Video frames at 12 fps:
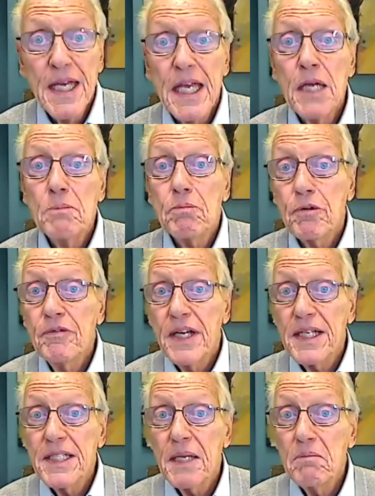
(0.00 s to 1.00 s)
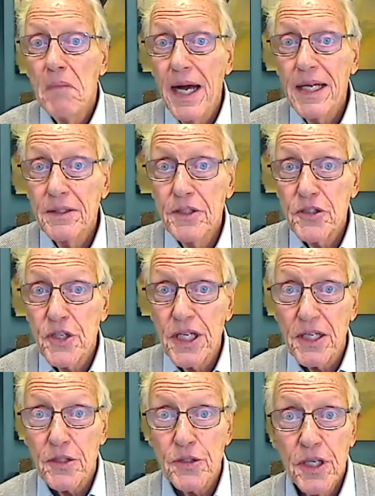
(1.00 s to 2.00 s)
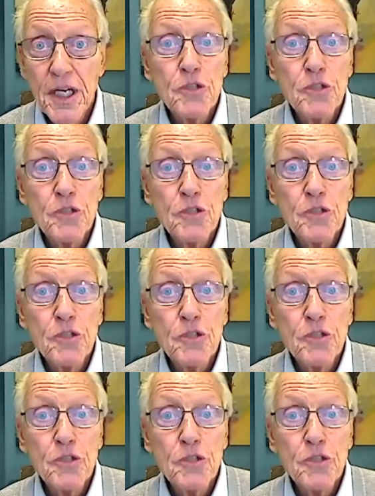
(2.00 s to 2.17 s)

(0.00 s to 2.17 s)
in preventing mild disease.